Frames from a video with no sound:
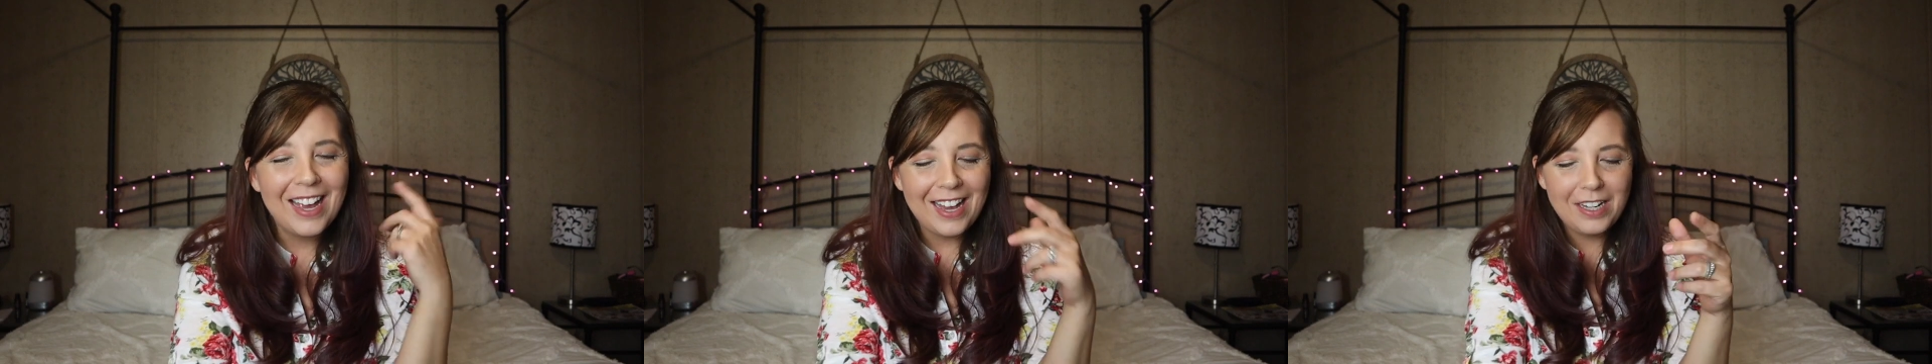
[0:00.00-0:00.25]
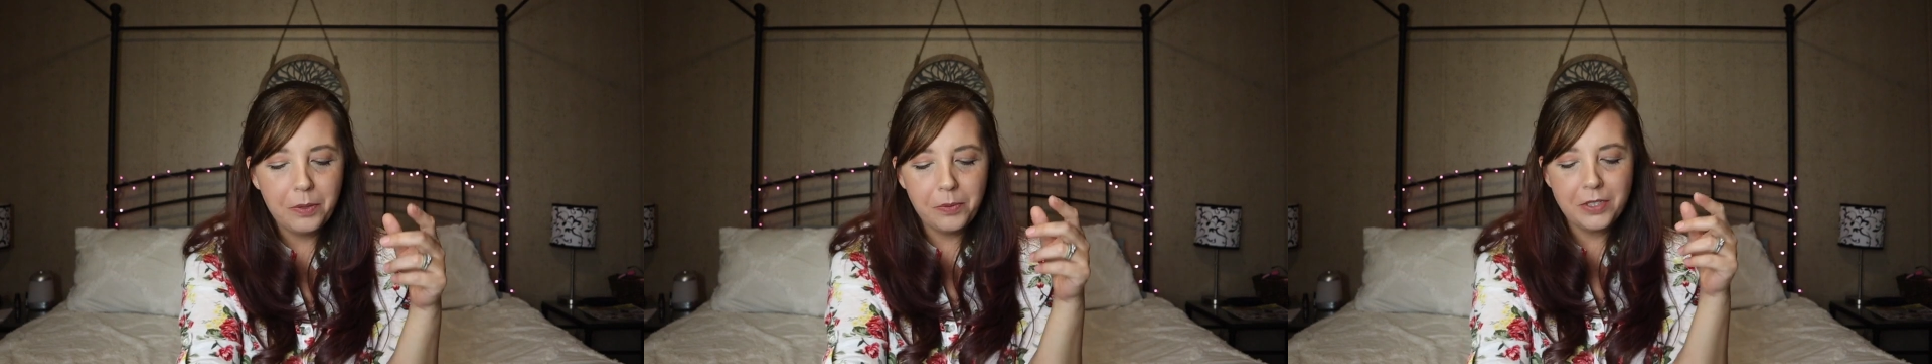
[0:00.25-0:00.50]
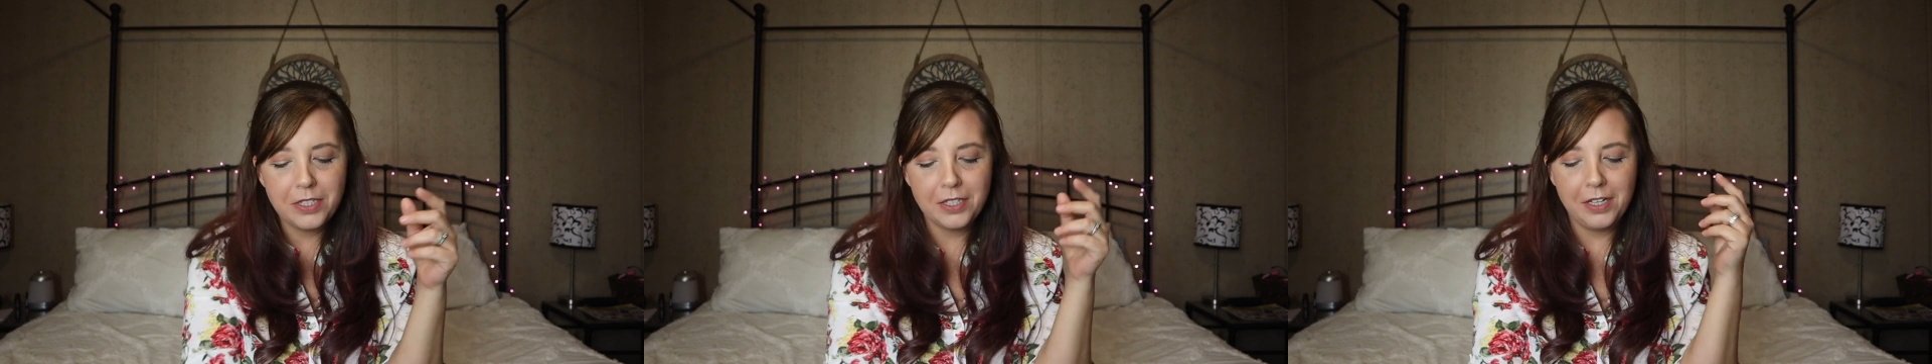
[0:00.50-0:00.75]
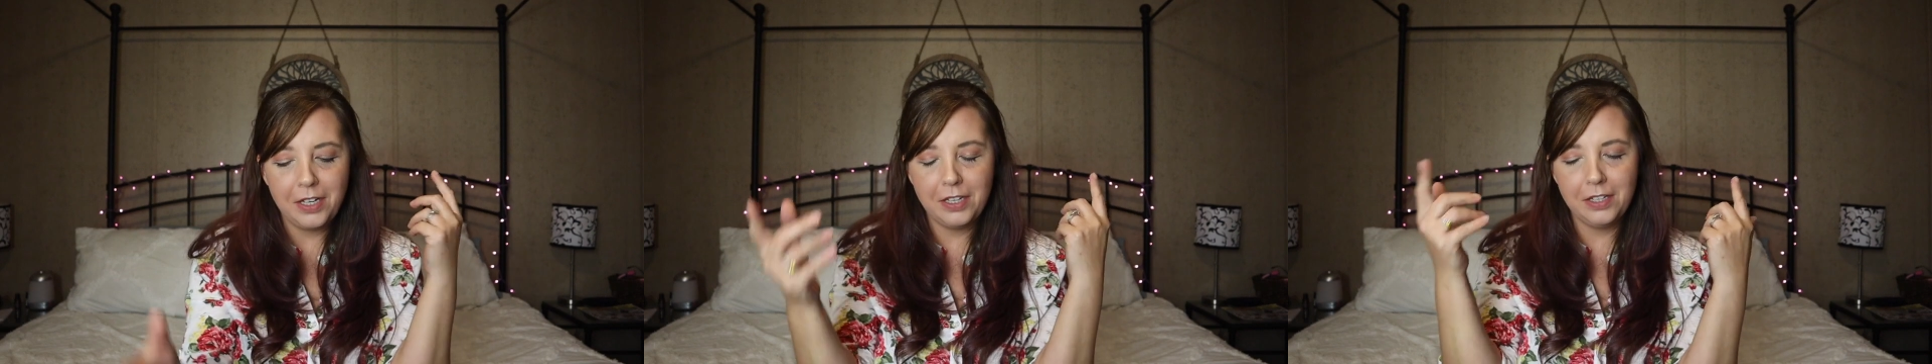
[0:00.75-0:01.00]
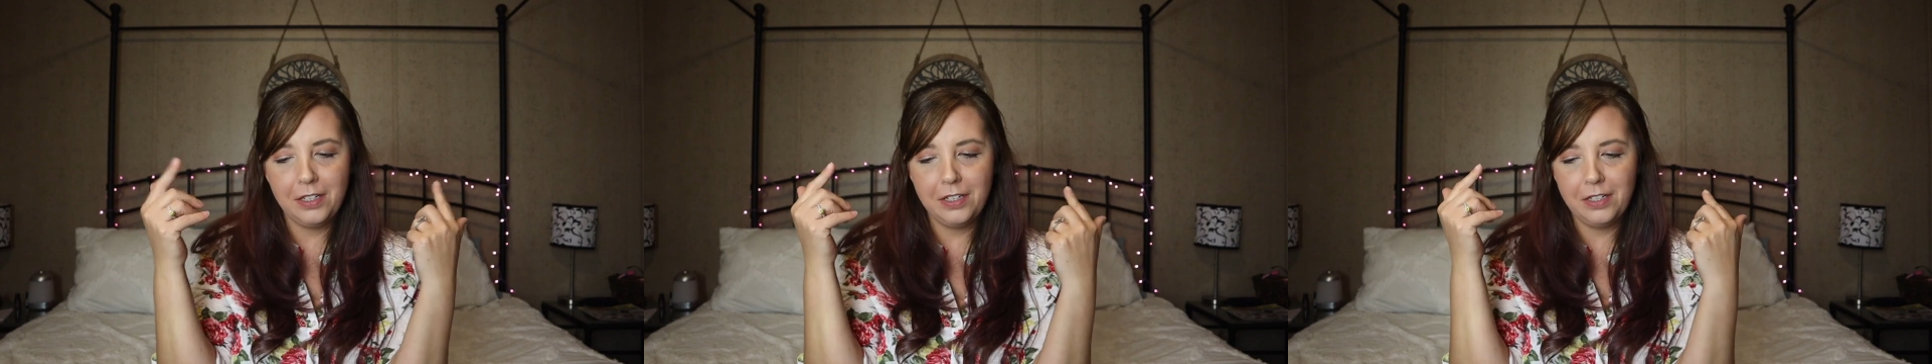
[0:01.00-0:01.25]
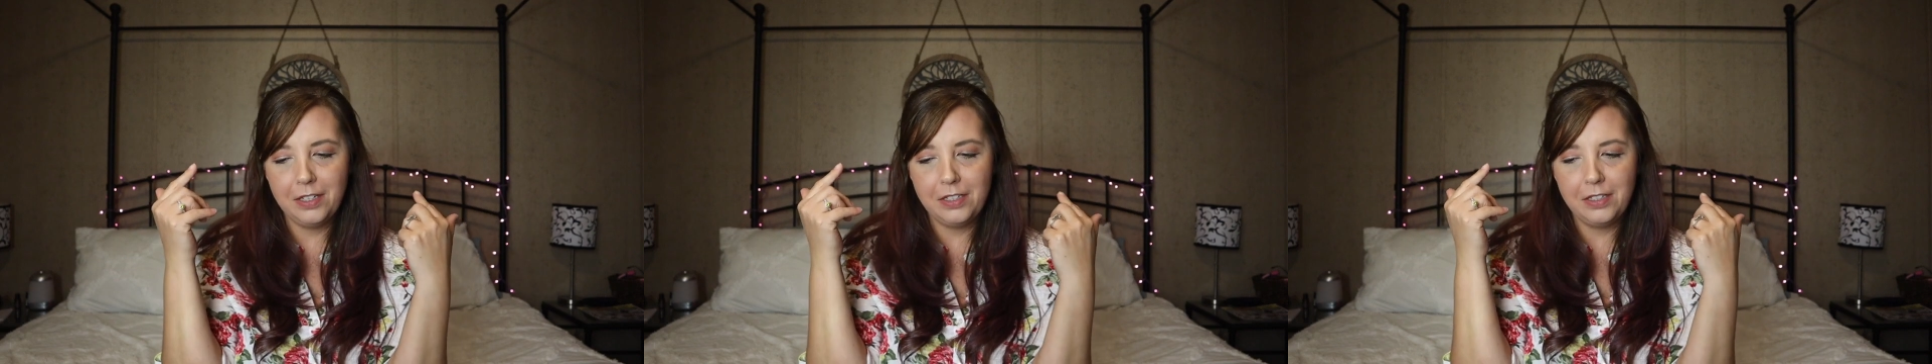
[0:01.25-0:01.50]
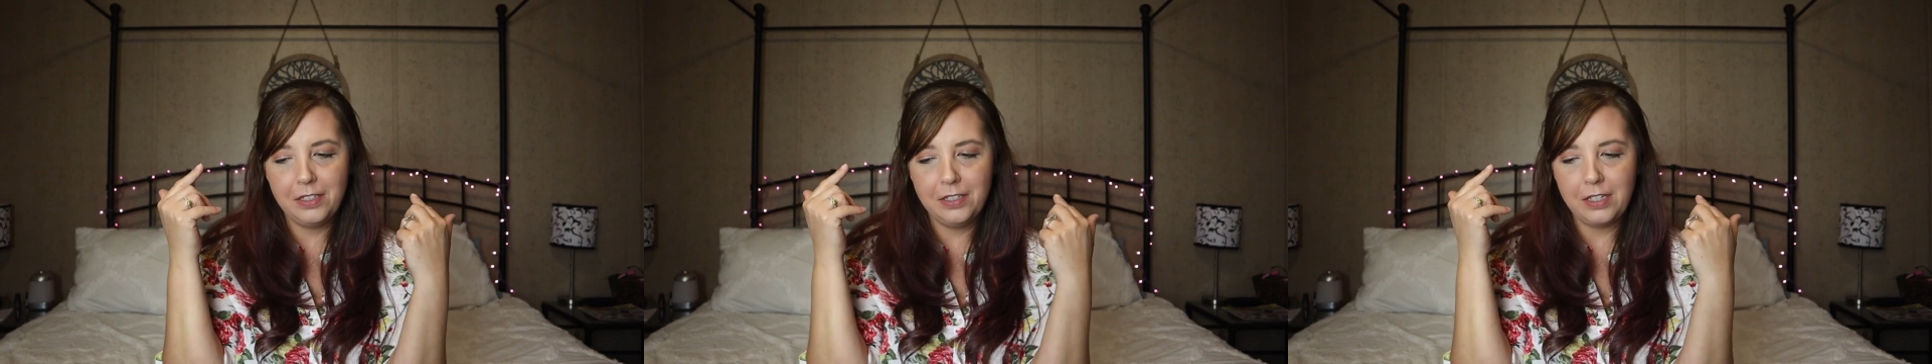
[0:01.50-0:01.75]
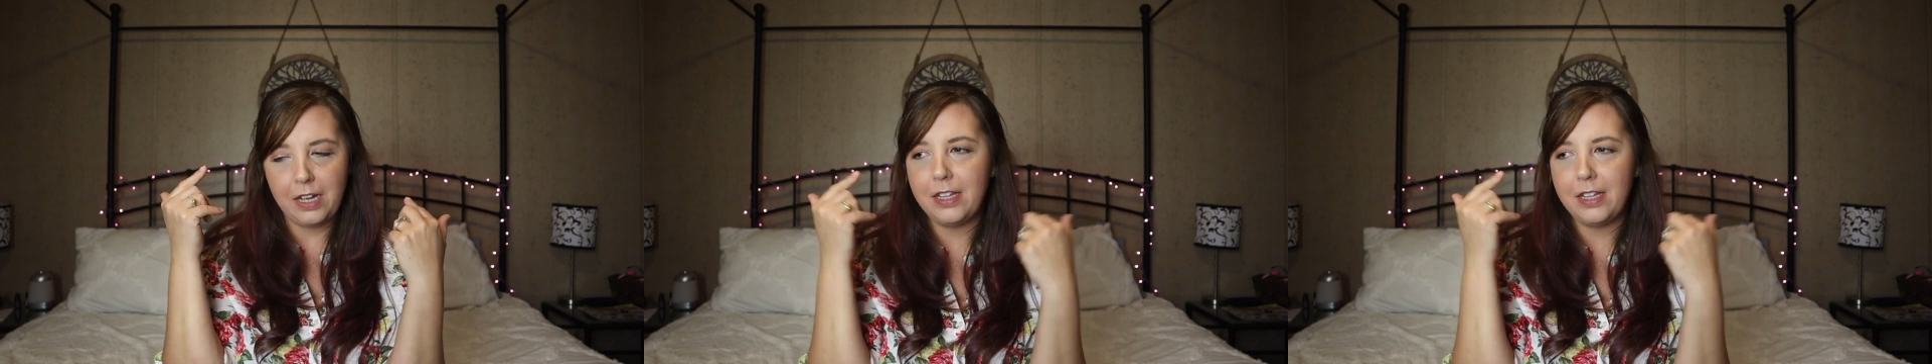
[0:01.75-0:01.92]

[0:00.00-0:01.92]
And it was like, I